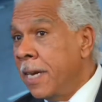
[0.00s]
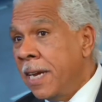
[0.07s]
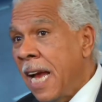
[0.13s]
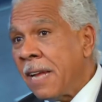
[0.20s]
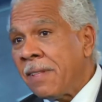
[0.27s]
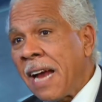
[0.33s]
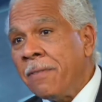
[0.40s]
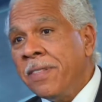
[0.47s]

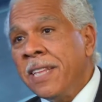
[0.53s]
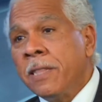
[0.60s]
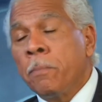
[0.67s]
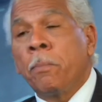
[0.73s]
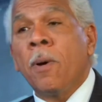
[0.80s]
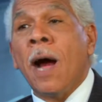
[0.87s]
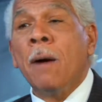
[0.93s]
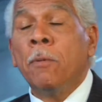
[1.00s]
I think the
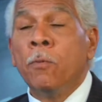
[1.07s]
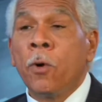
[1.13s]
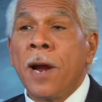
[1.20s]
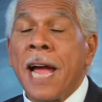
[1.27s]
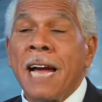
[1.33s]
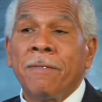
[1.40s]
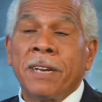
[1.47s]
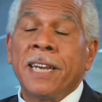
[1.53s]
problem we're
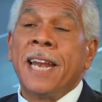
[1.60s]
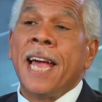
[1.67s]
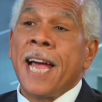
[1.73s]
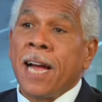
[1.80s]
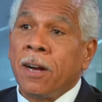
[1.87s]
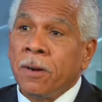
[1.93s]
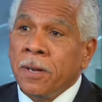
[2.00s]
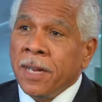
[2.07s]
having
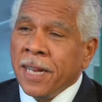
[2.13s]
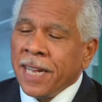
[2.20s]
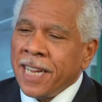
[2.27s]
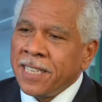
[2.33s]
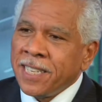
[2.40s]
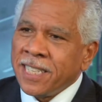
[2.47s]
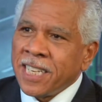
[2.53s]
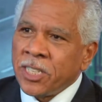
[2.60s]
now
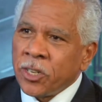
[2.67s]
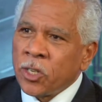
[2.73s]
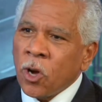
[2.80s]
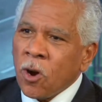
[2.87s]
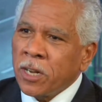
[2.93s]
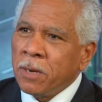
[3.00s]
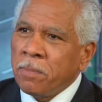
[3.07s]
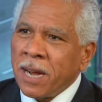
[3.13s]
is that, as you
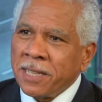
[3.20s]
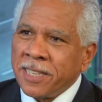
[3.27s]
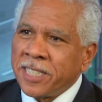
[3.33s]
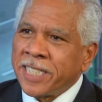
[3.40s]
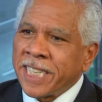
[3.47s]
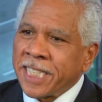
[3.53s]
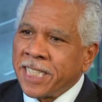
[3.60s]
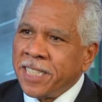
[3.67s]
talked about the
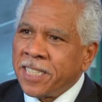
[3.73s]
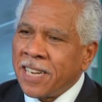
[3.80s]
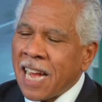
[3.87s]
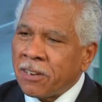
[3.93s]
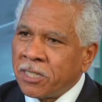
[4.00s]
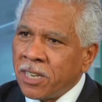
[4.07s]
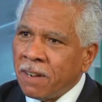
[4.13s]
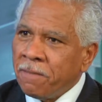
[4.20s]
60s and how
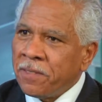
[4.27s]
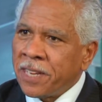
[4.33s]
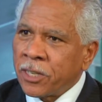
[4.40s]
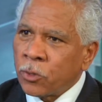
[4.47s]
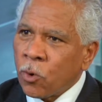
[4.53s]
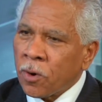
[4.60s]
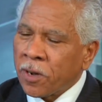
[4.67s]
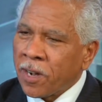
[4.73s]
tough things
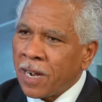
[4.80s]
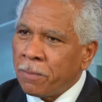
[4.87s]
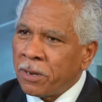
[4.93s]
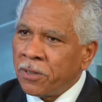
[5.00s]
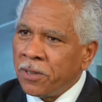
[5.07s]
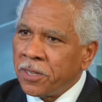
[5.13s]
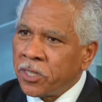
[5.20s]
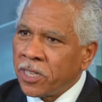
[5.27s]
were coming
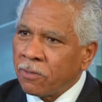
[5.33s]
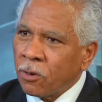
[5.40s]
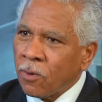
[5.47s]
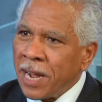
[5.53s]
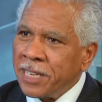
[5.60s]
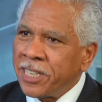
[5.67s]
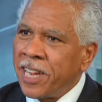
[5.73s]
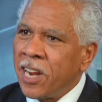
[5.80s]
through the civil
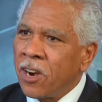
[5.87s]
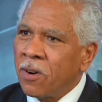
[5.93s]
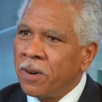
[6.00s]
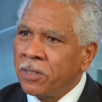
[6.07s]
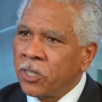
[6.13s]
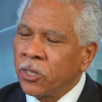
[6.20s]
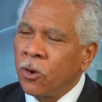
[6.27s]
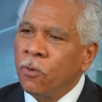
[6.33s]
rights era and
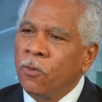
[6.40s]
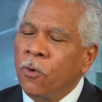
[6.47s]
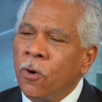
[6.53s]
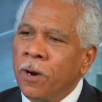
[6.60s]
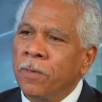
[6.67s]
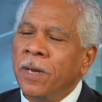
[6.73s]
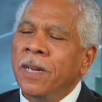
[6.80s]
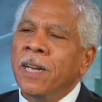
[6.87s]
so forth,
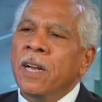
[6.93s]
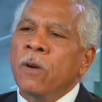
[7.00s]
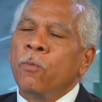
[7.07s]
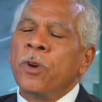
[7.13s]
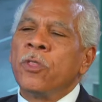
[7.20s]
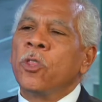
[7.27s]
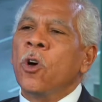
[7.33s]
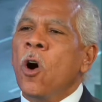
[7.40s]

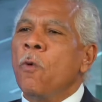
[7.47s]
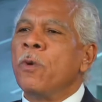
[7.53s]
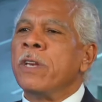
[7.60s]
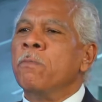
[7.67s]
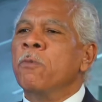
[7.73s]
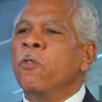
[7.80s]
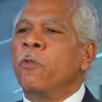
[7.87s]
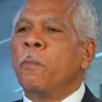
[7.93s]
we thought we'd
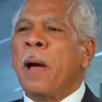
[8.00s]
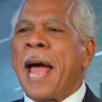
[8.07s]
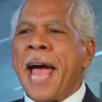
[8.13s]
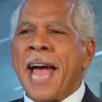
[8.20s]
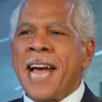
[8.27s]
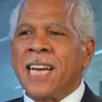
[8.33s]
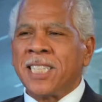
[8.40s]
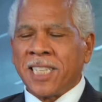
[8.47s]
move
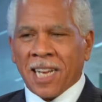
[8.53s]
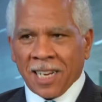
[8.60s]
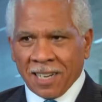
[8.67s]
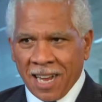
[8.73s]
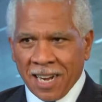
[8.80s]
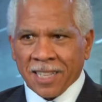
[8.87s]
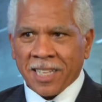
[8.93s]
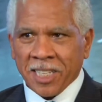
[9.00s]
past a
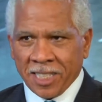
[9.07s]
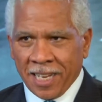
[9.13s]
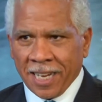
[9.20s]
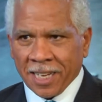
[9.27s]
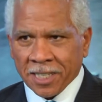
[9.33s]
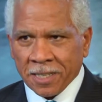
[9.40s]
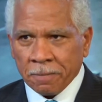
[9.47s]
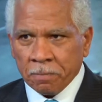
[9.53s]
lot of these
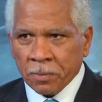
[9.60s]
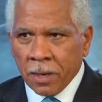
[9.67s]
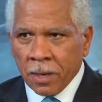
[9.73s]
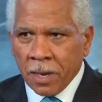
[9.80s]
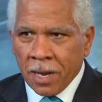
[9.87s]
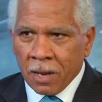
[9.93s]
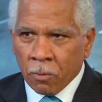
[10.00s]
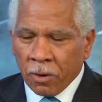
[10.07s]
things.
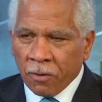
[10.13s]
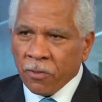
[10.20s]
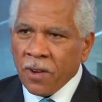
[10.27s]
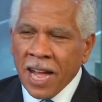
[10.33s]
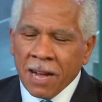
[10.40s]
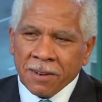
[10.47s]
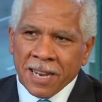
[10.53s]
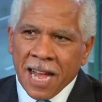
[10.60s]
And what we
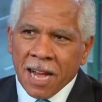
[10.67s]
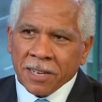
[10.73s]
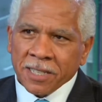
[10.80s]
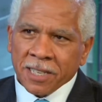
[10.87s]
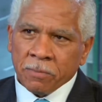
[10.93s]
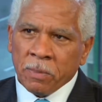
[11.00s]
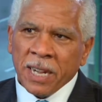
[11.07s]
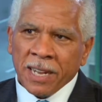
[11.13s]
found out is
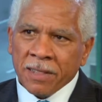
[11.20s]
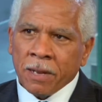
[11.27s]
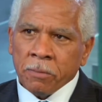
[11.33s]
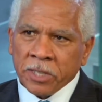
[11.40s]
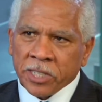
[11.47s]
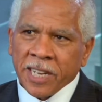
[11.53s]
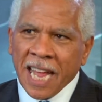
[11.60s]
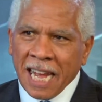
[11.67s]
that many of them were
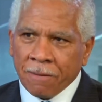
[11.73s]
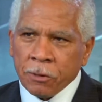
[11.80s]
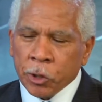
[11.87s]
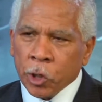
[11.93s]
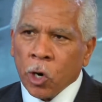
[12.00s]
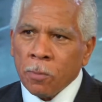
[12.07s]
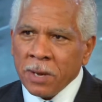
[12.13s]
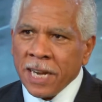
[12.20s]
just kind of
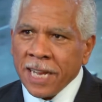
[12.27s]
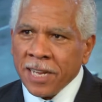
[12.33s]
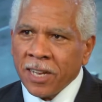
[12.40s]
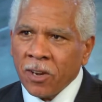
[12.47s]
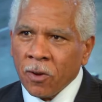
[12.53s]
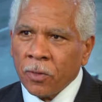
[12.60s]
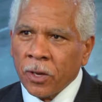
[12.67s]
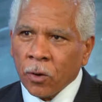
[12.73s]
germinating
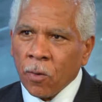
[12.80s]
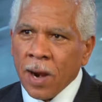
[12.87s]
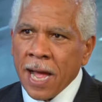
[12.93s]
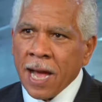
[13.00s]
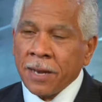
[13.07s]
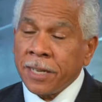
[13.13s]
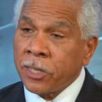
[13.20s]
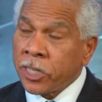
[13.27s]
on the
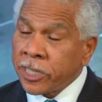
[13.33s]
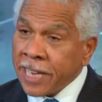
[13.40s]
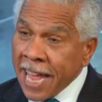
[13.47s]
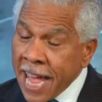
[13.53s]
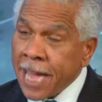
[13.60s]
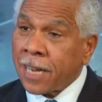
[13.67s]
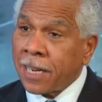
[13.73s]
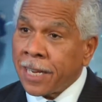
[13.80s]
ground. And
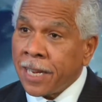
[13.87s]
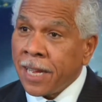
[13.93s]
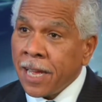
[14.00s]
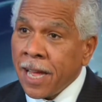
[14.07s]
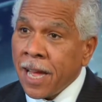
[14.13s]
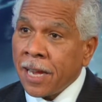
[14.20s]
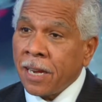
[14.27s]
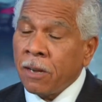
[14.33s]
sadly
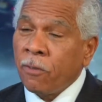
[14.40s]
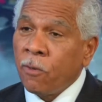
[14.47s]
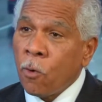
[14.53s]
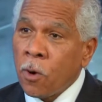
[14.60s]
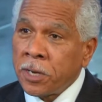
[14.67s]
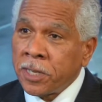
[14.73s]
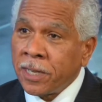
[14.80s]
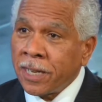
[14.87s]
and
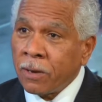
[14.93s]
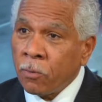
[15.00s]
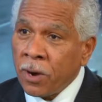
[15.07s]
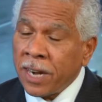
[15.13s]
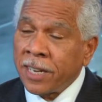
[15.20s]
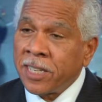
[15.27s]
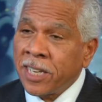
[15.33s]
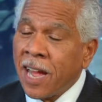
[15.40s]
unfortunately, we're
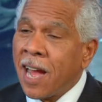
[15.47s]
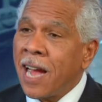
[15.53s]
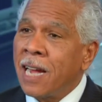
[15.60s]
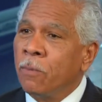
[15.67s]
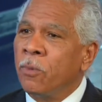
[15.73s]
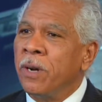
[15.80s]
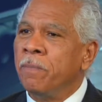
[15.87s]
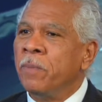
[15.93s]
at a
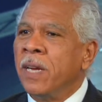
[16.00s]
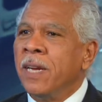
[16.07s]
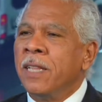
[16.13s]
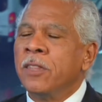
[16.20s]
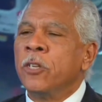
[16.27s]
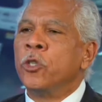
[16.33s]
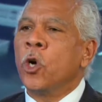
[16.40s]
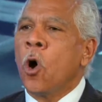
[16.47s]
time when
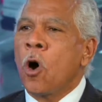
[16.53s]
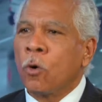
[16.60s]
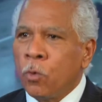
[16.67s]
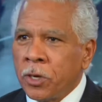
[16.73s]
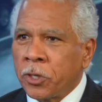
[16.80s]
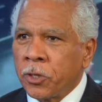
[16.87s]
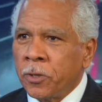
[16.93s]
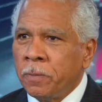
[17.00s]
the dog
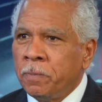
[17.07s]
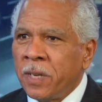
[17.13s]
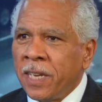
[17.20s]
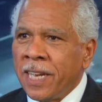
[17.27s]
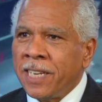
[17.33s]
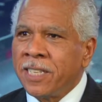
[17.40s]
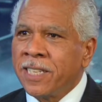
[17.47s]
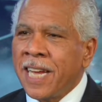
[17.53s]
whistle
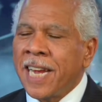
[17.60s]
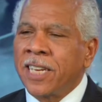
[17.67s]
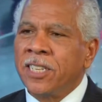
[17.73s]
is saying